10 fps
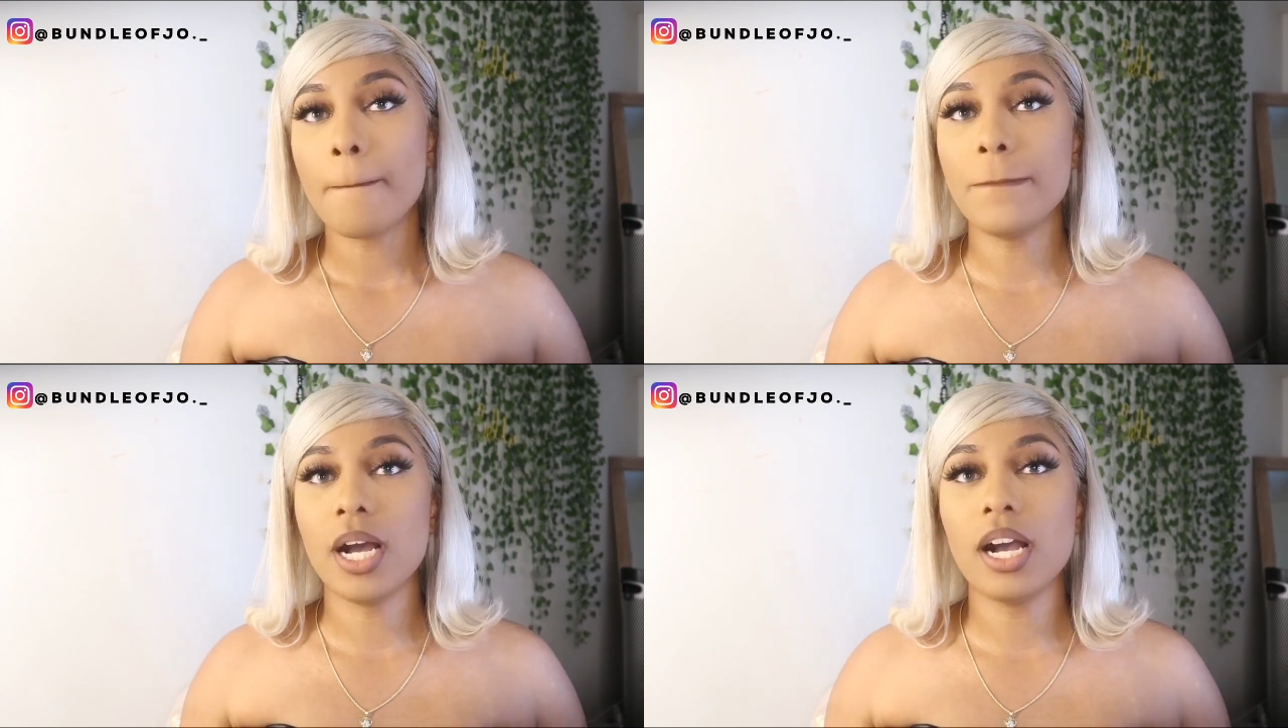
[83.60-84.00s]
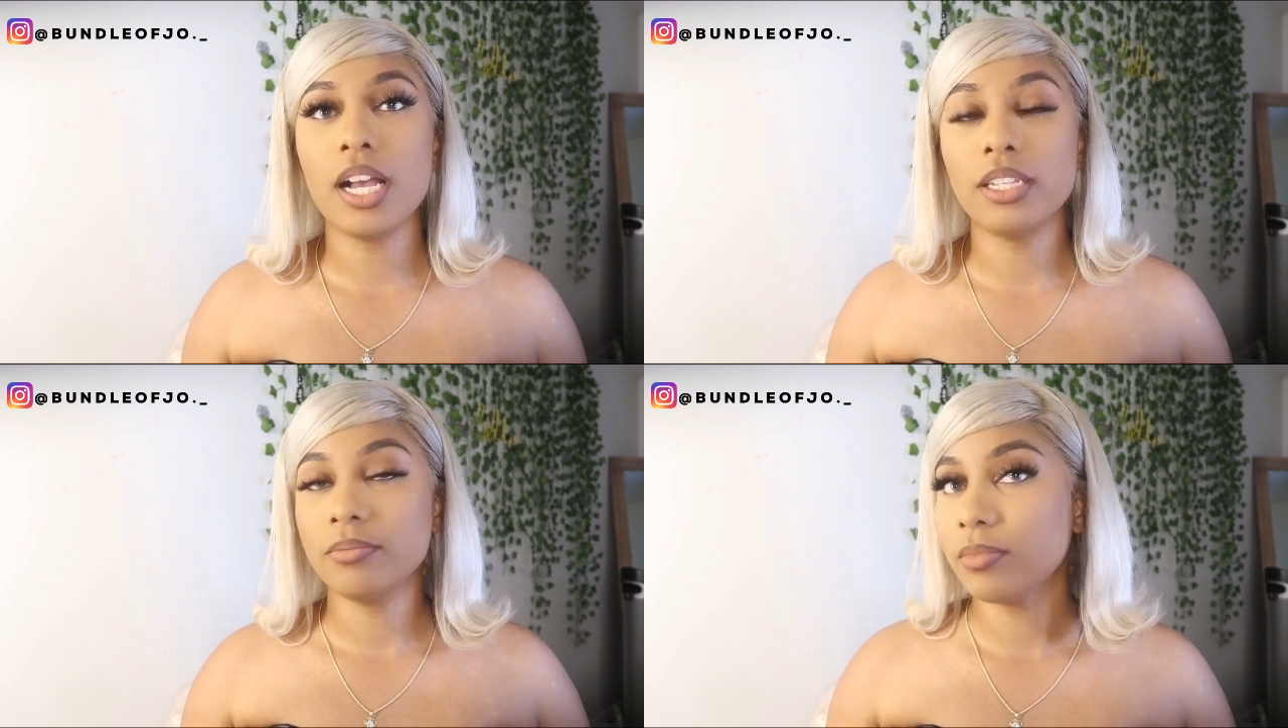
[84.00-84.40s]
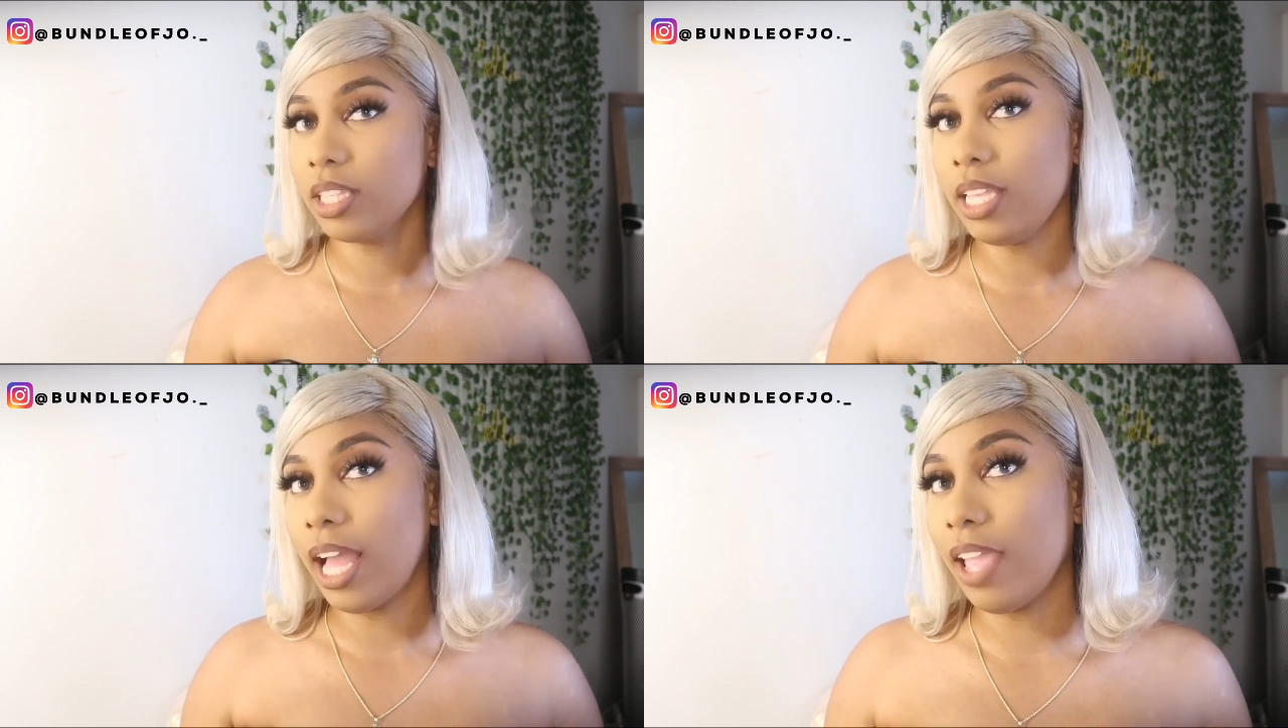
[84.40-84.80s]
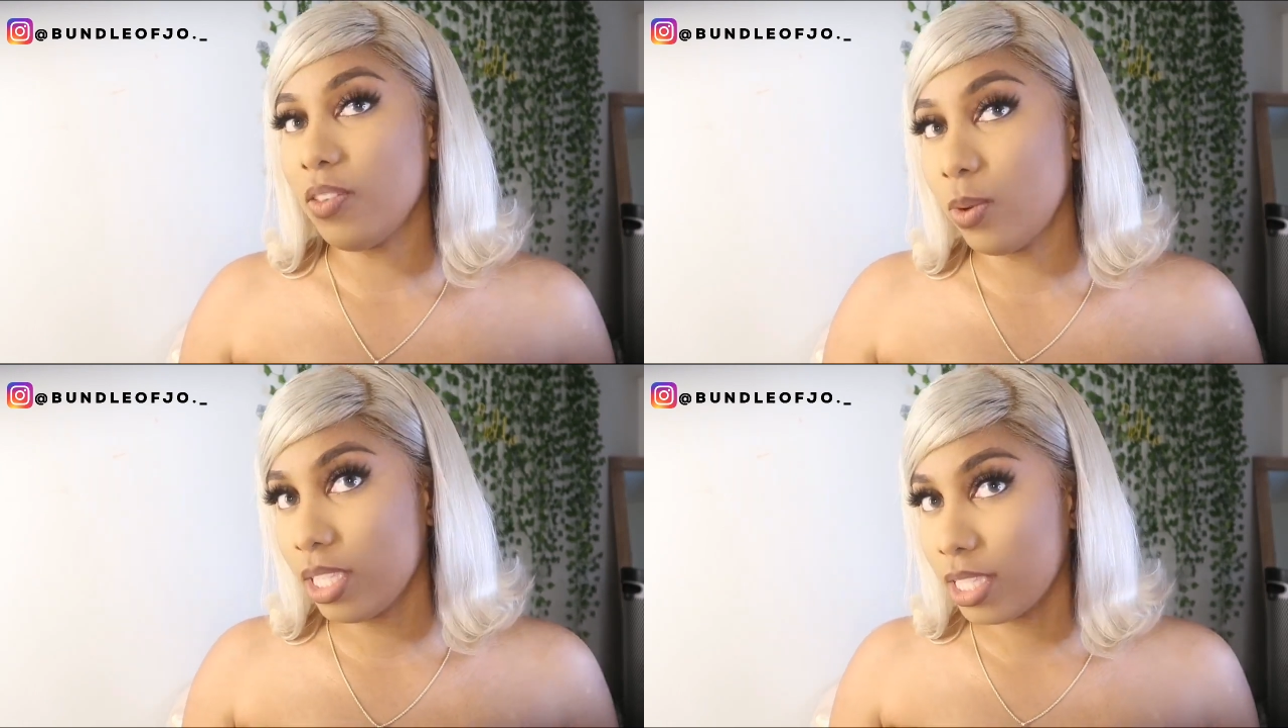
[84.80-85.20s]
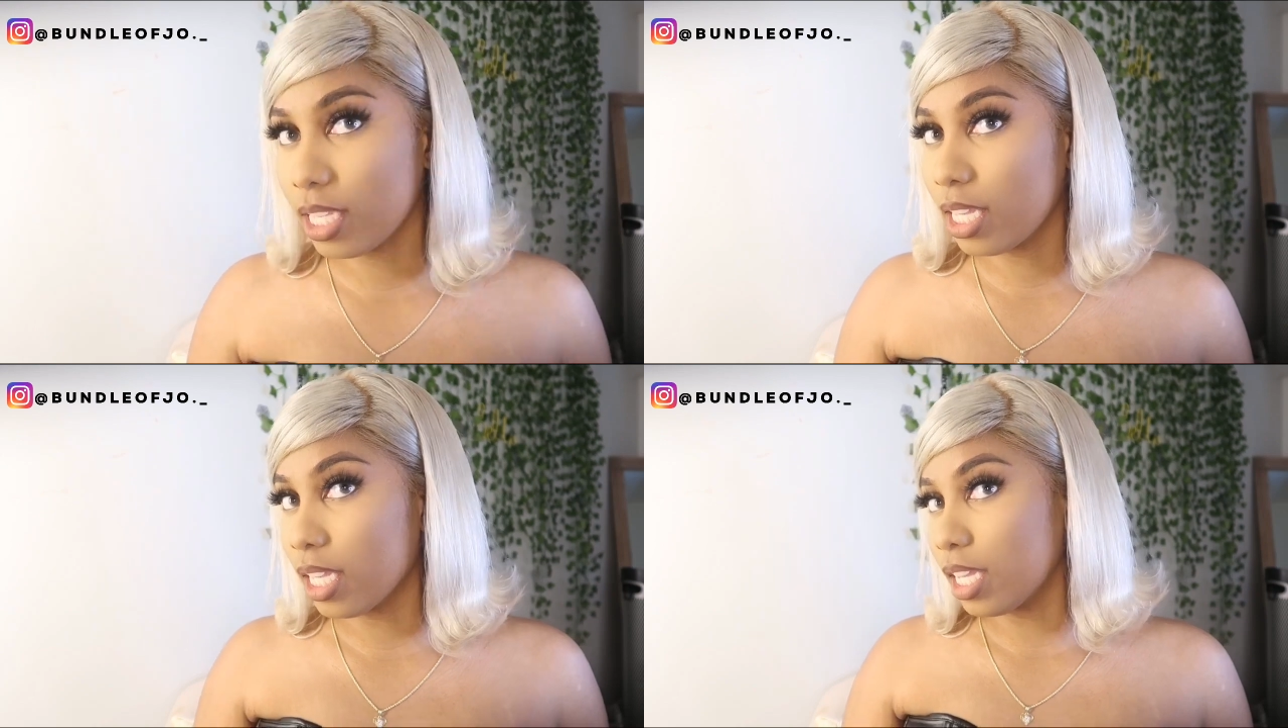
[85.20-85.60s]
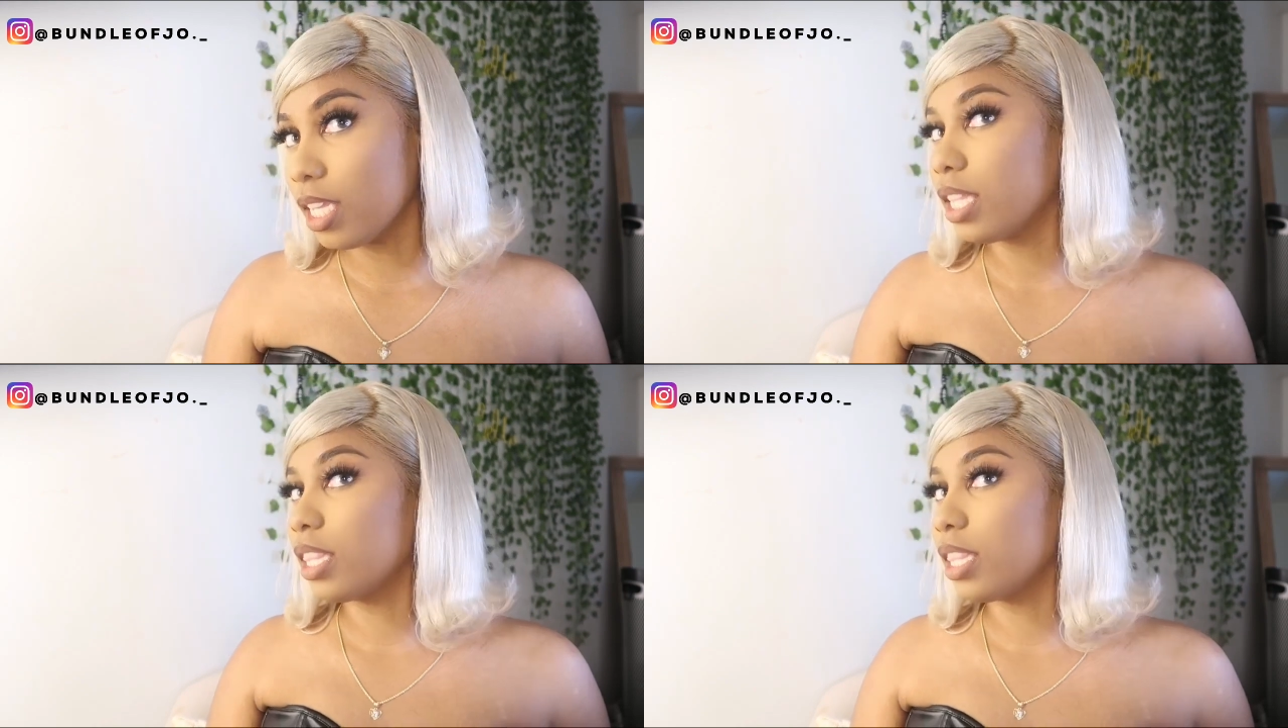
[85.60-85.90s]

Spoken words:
But yeah, if you want to see